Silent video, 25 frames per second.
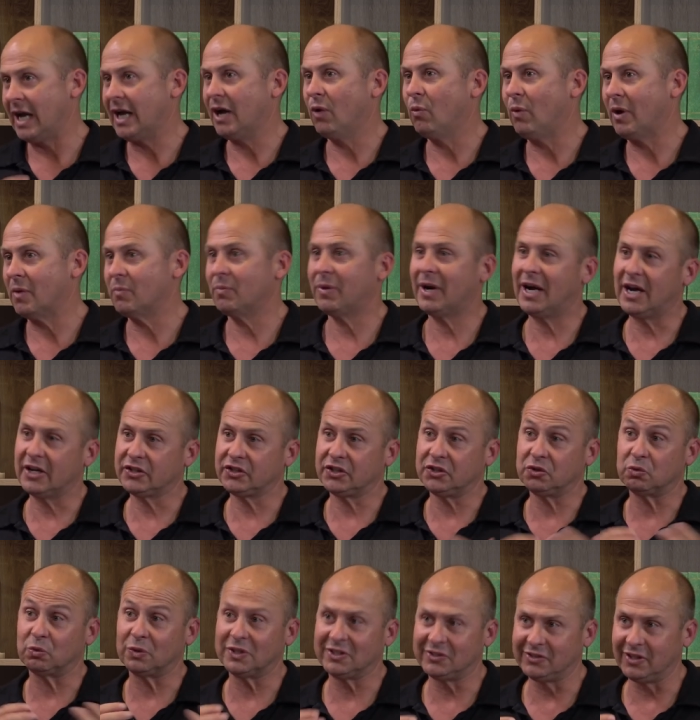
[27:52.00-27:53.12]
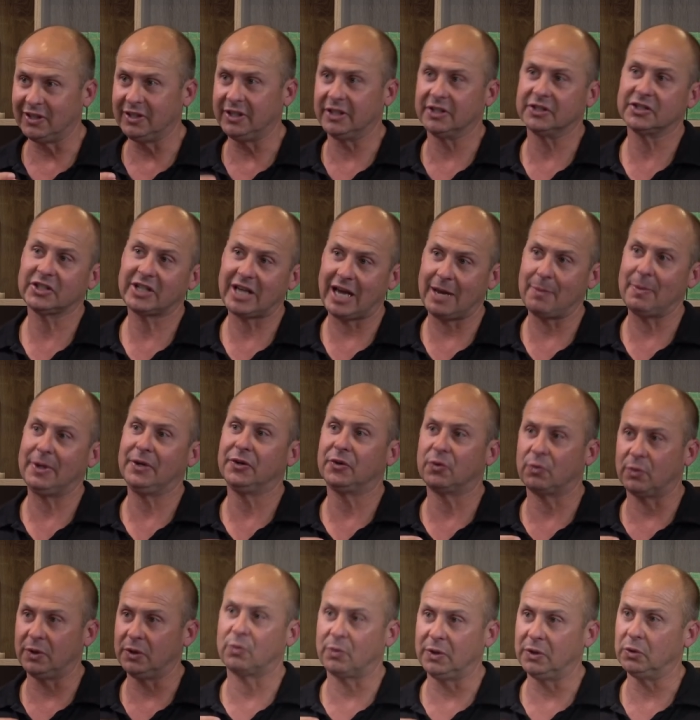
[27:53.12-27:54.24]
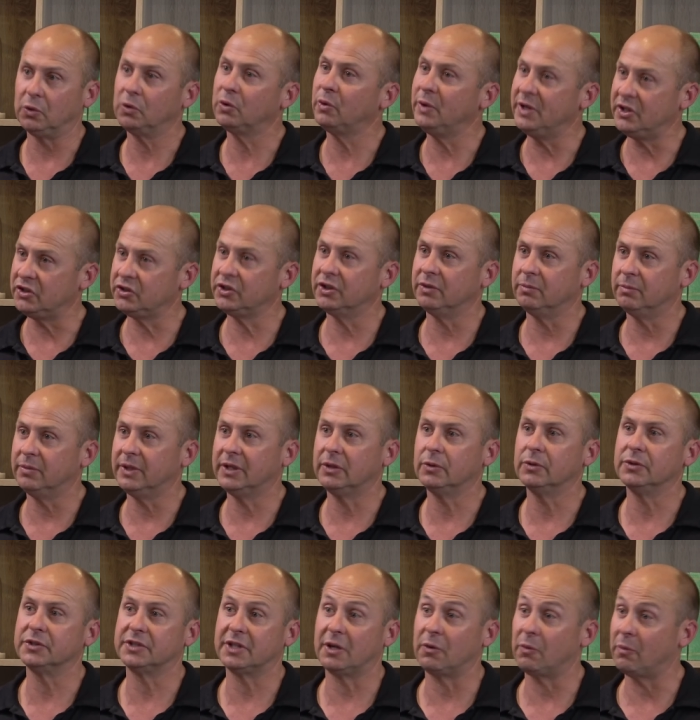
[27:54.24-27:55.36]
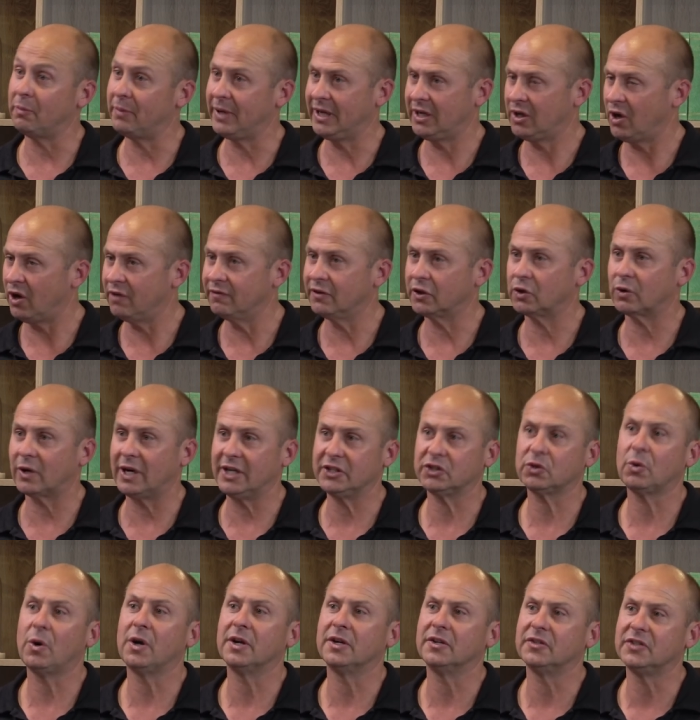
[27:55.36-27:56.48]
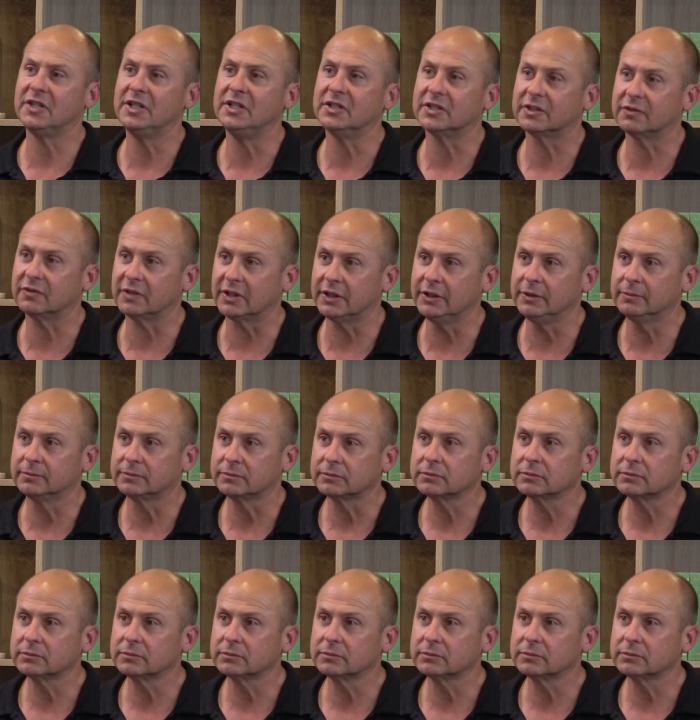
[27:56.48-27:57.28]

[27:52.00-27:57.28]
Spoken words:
AR1 pastures' resilience came into real question because they were being overgrazed quite intensively.